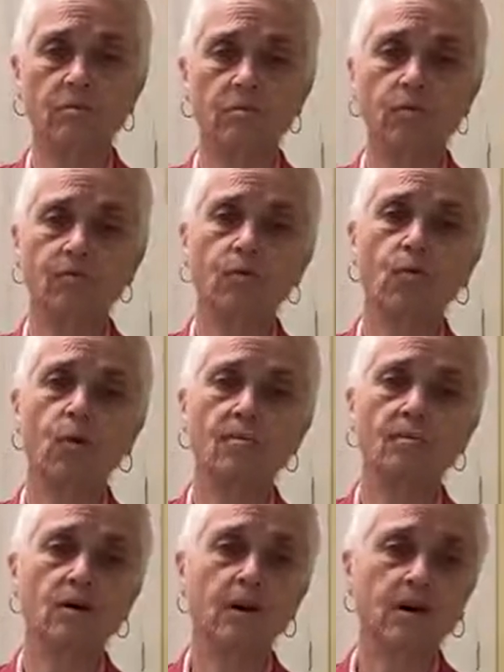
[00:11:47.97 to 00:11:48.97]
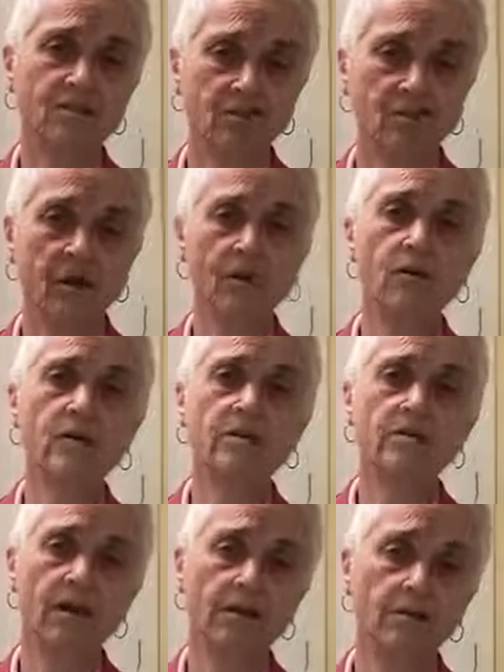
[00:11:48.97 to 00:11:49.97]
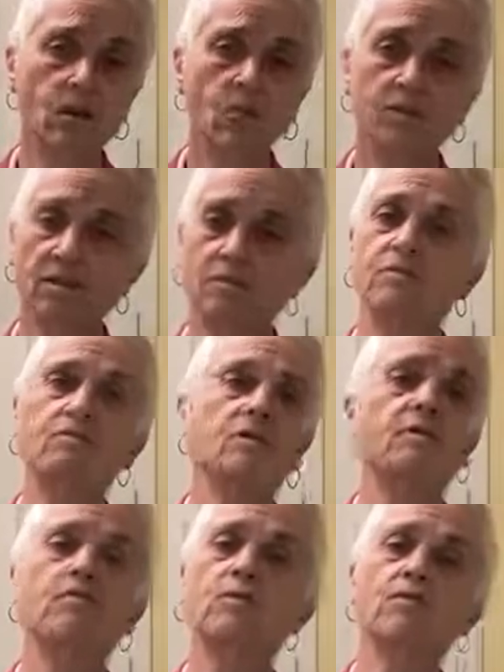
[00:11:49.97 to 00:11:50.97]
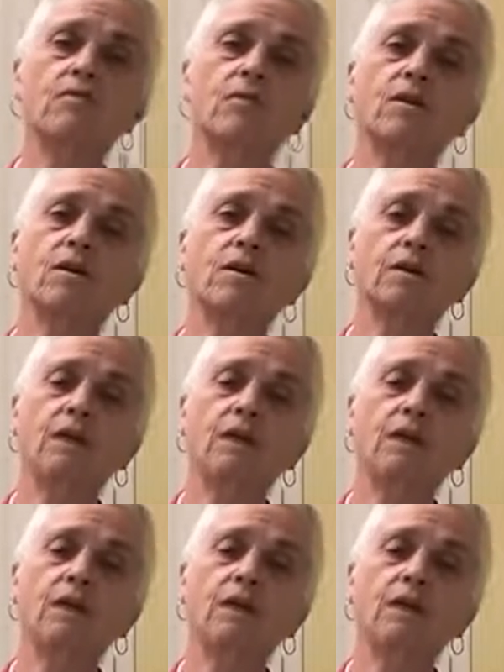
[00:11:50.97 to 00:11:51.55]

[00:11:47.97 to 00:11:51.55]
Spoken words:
perform austerities like no one's ever seen before.